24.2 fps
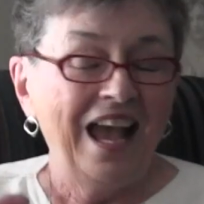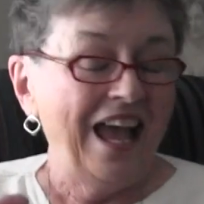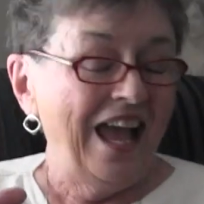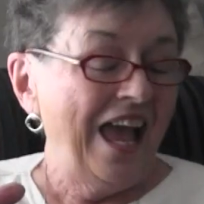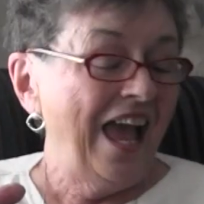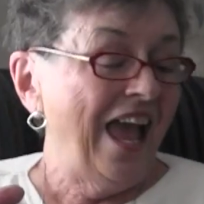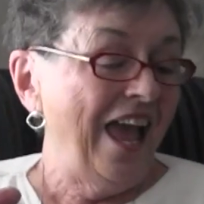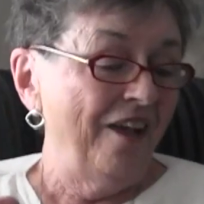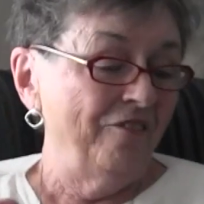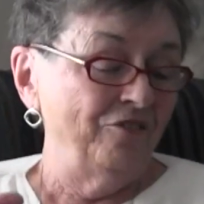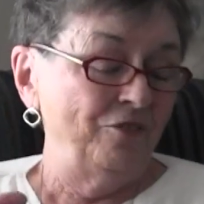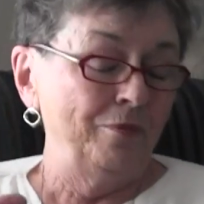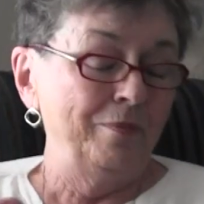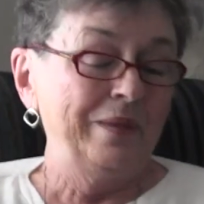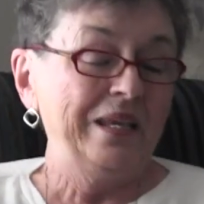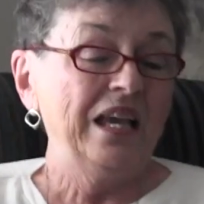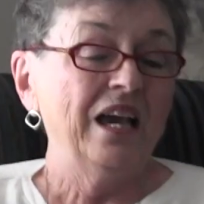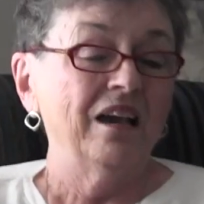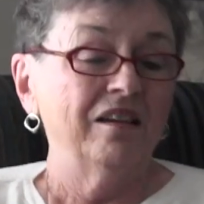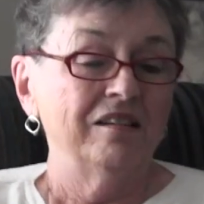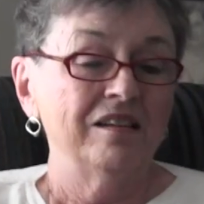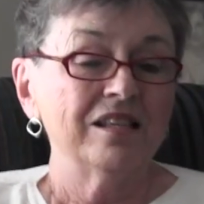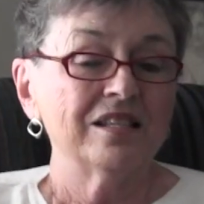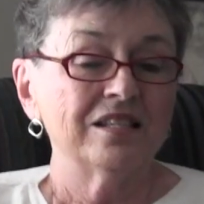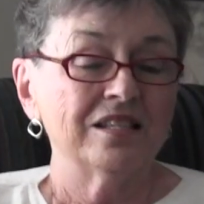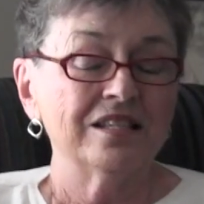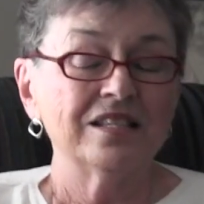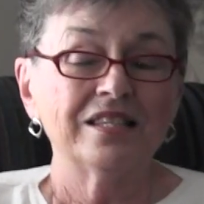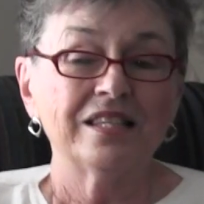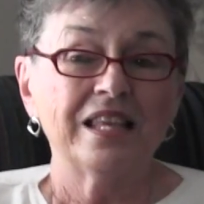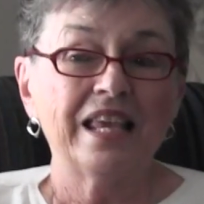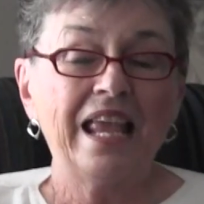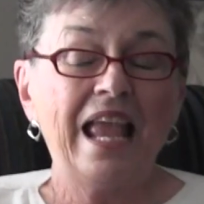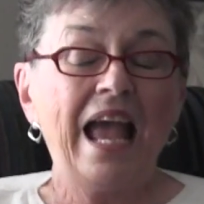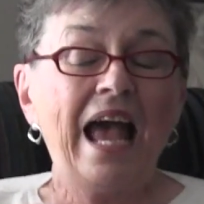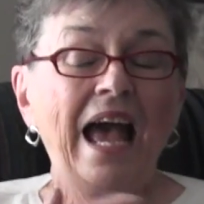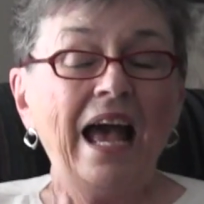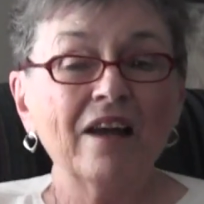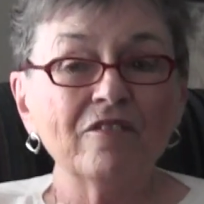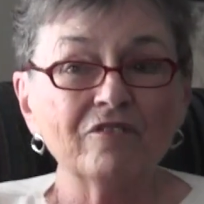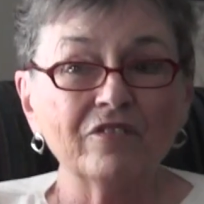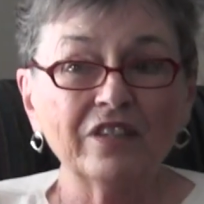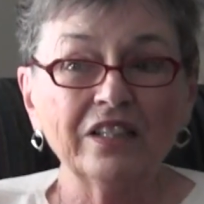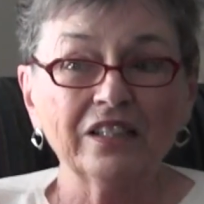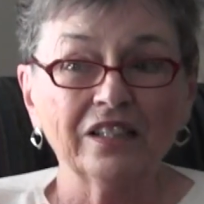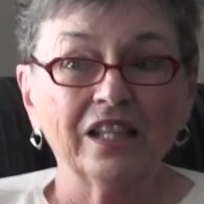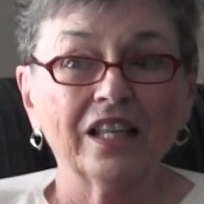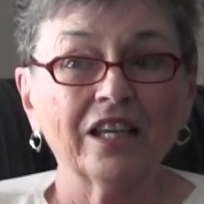I have to be honest and say I
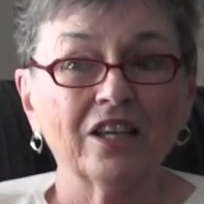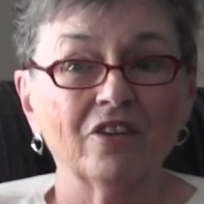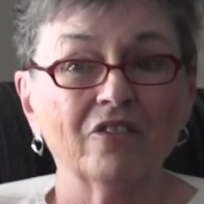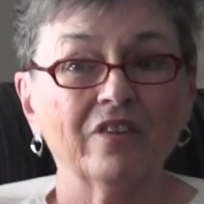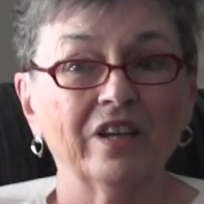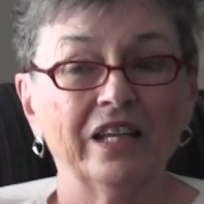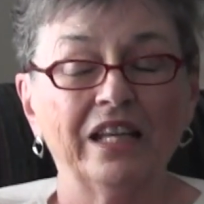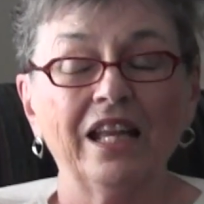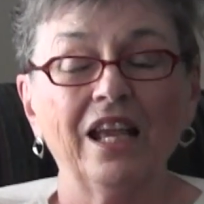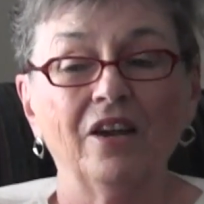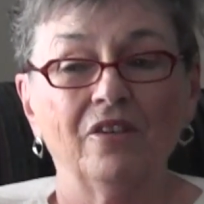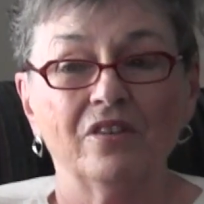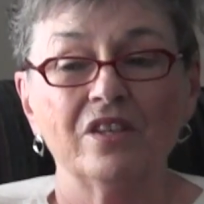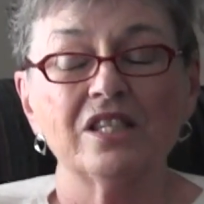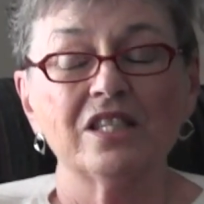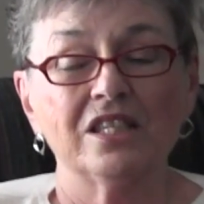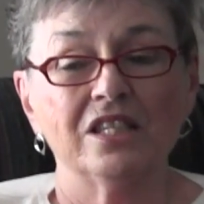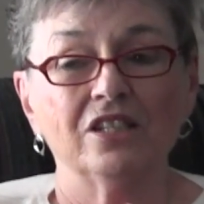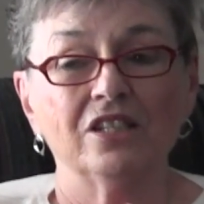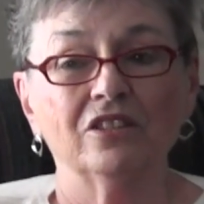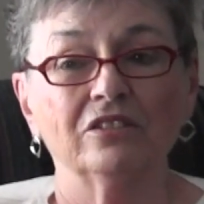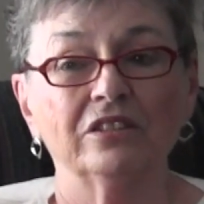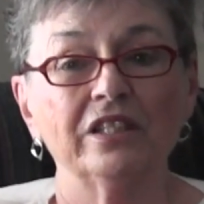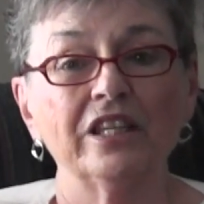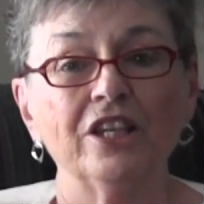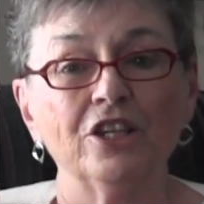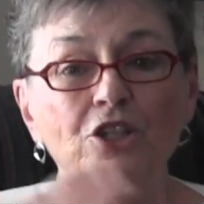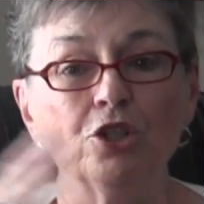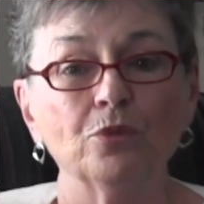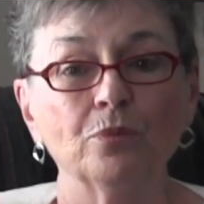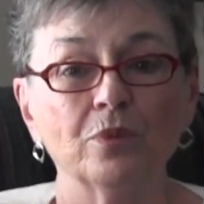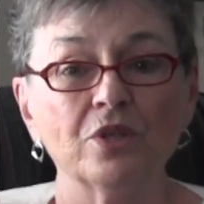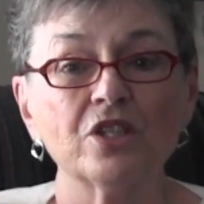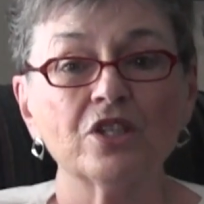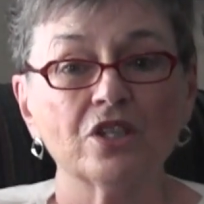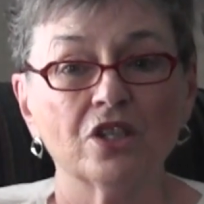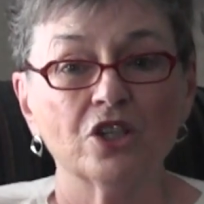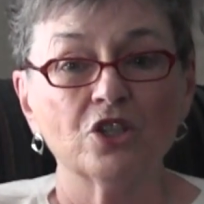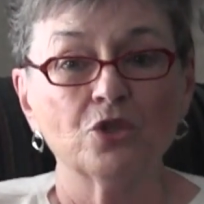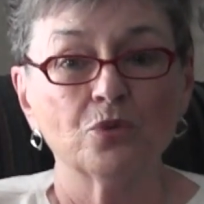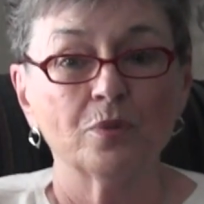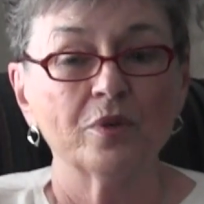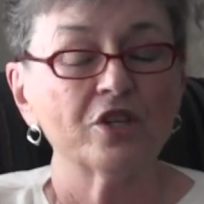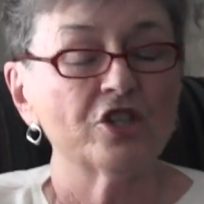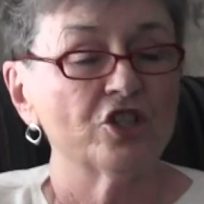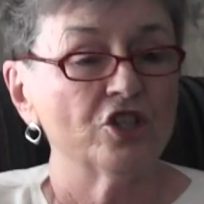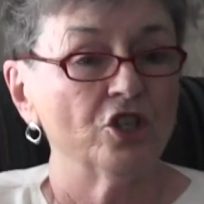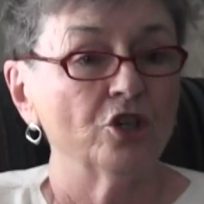feel like right now it's still tenuous because
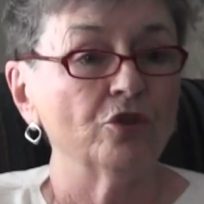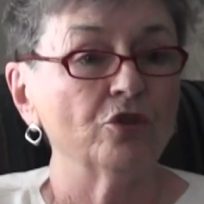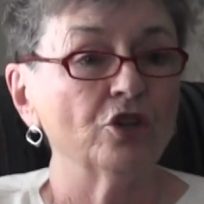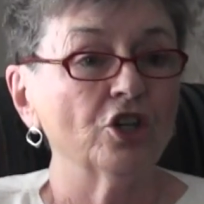we're so